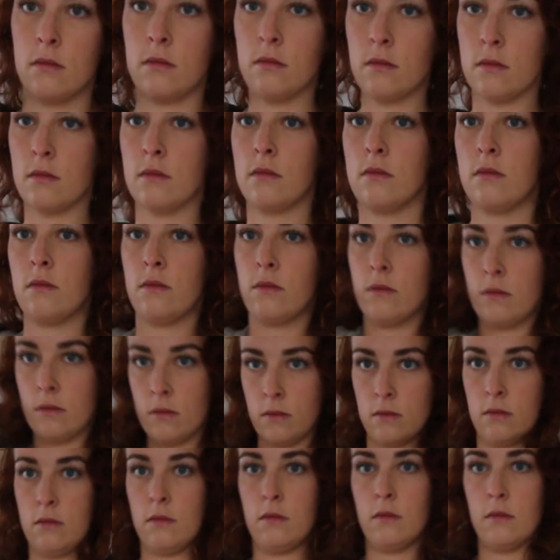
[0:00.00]
warming vest
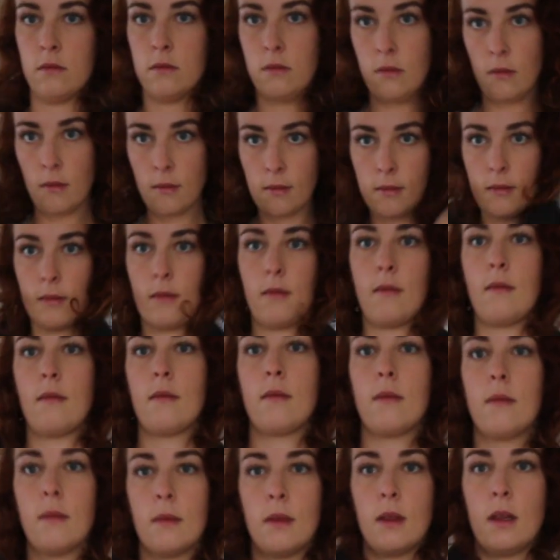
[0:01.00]
as well, but it's
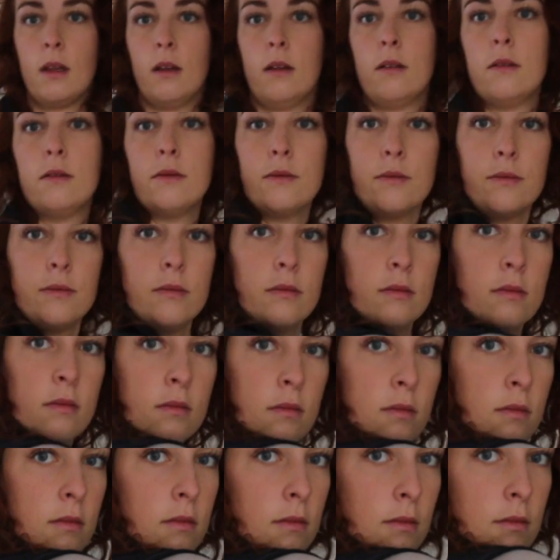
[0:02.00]
like
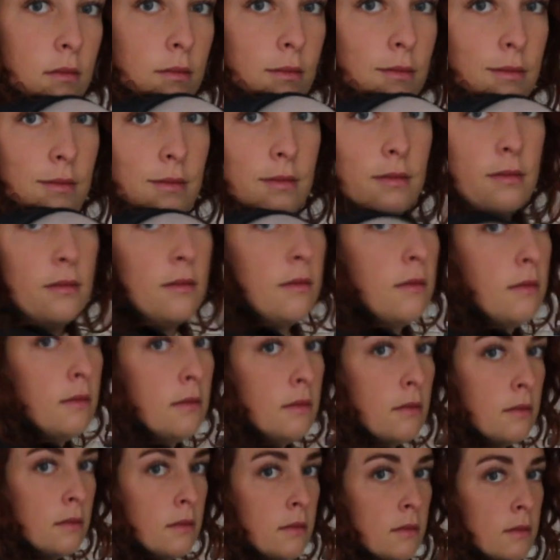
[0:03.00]
fitted and it's
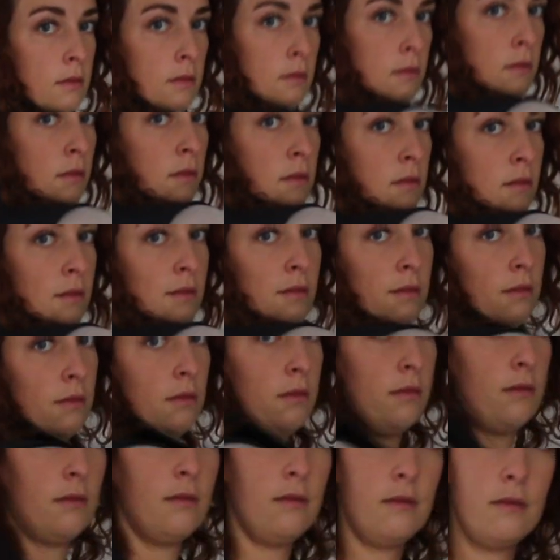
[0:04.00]
stylish and it's
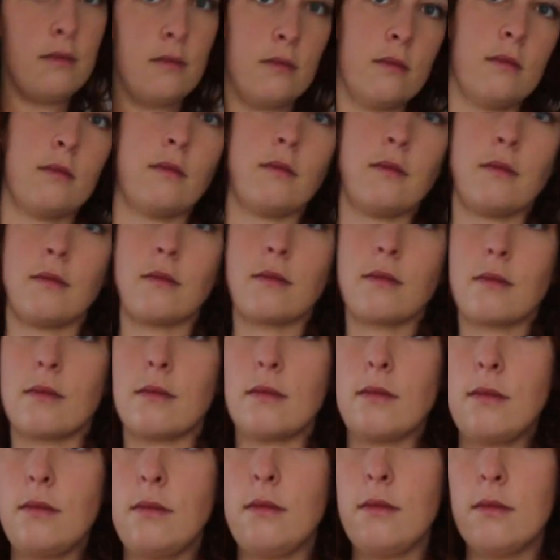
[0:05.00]
got pockets and
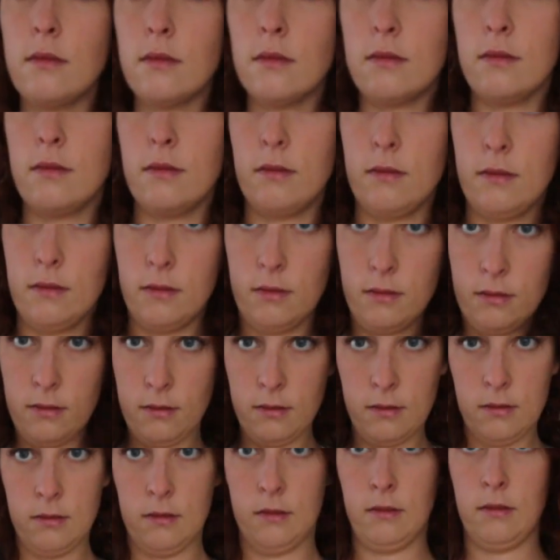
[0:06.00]
it's got this weird
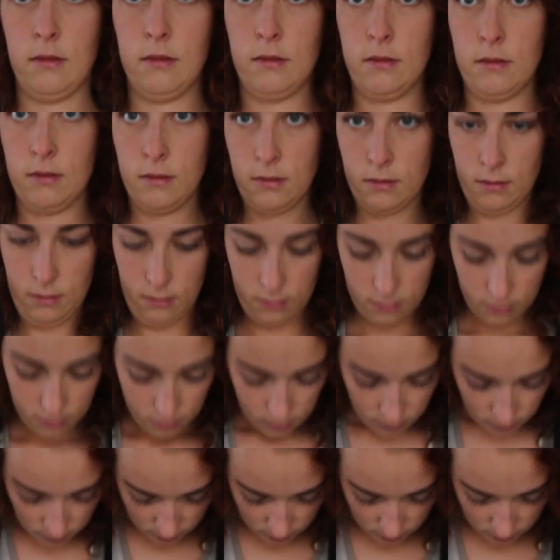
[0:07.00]
neckline, and I'm